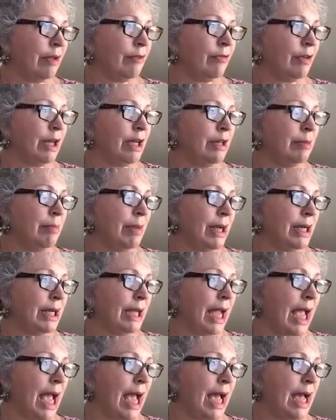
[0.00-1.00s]
If
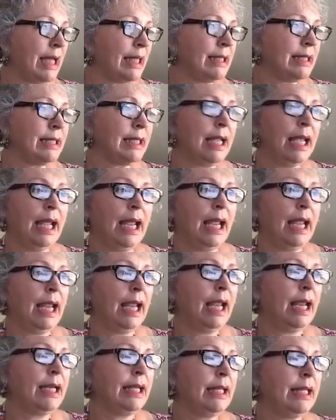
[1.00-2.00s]
anybody has
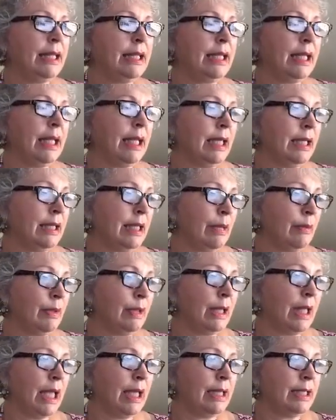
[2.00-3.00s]
anything they
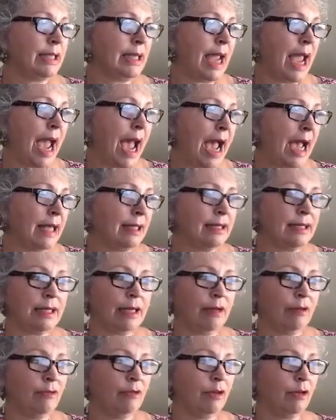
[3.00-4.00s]
would like to ask,
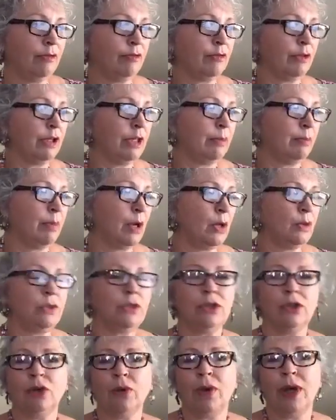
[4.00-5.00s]
feel free to
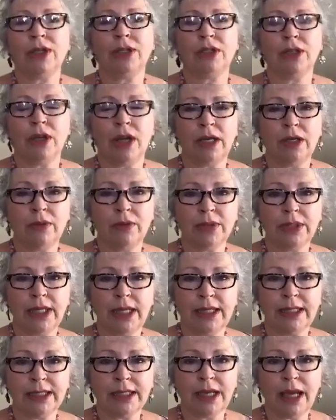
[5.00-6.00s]
post your question. I know it
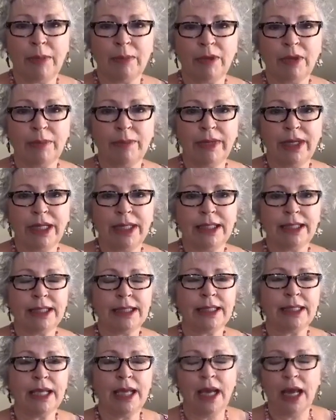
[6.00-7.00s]
takes a couple of
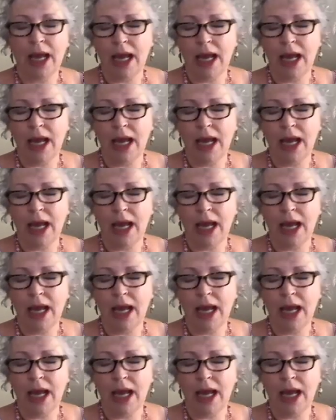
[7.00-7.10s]
minutes.